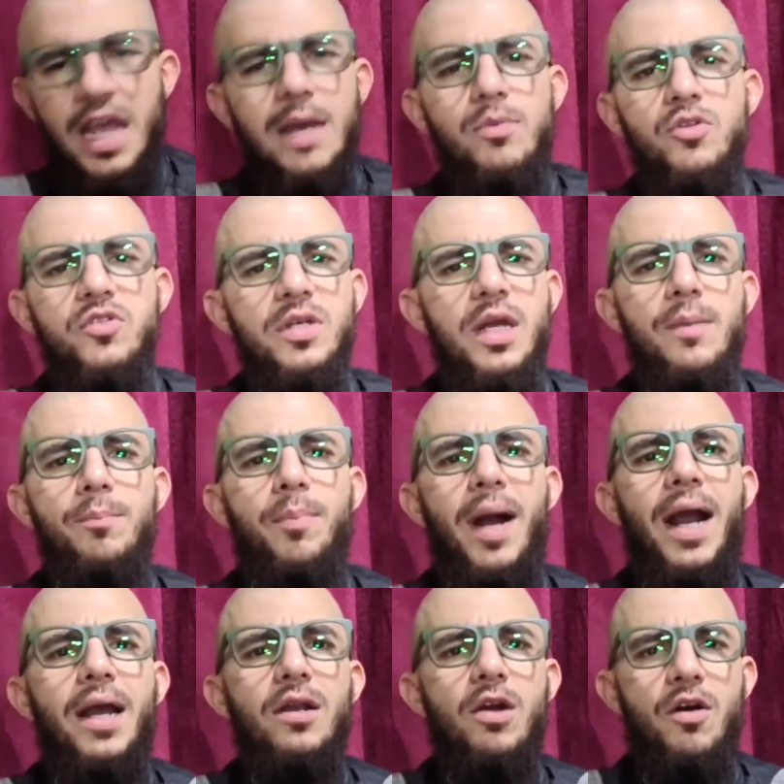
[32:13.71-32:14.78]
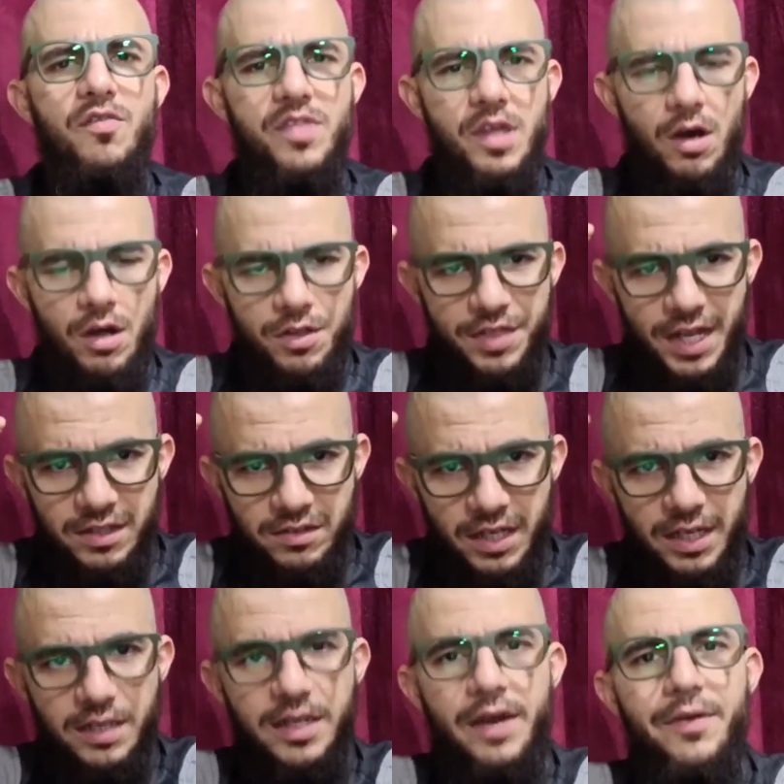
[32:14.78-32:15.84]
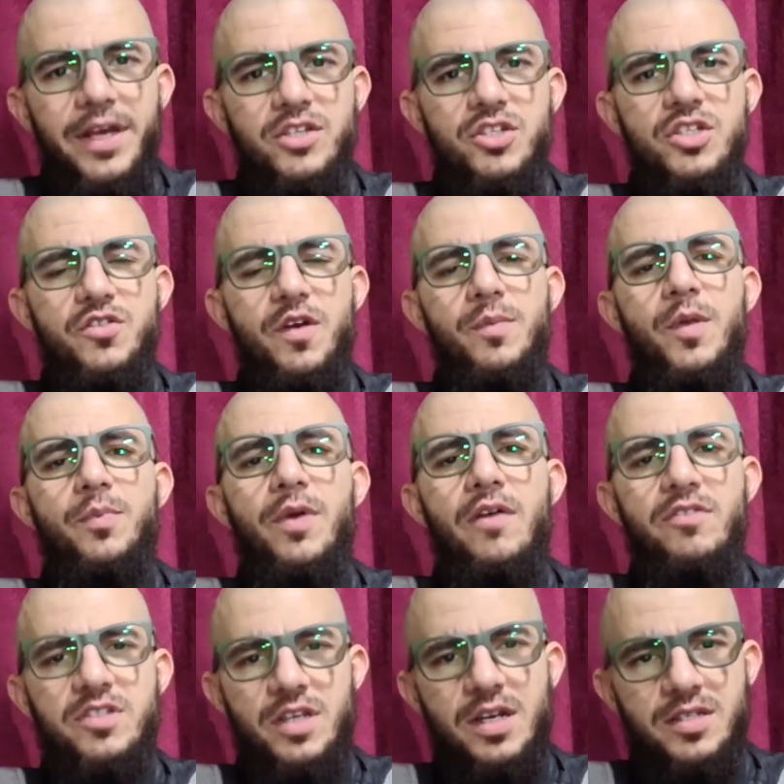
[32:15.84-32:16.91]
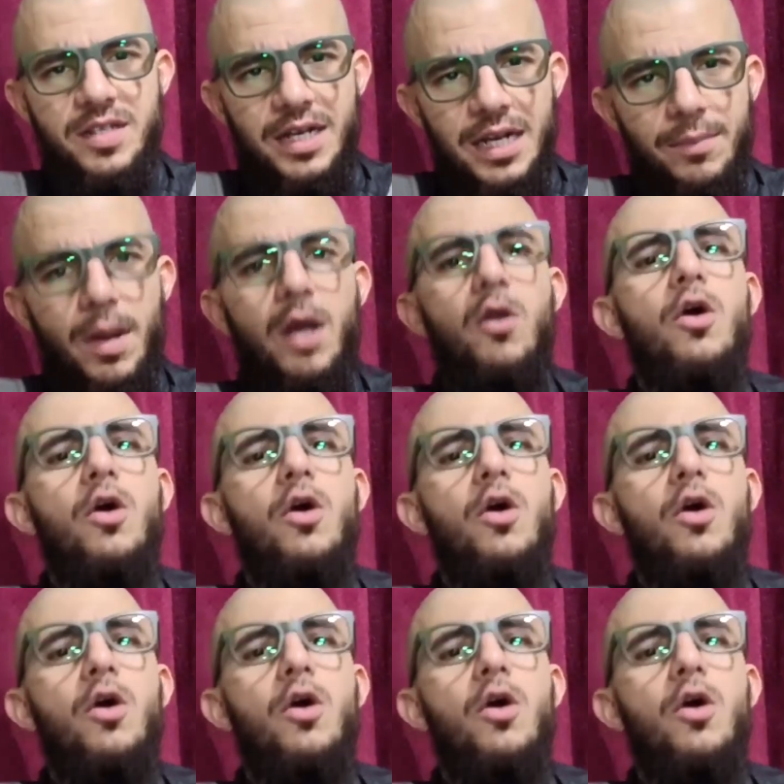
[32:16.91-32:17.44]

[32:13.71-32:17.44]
able to compile of the authentic narrations from the Prophet Sallallahu Alaihi Wasallam,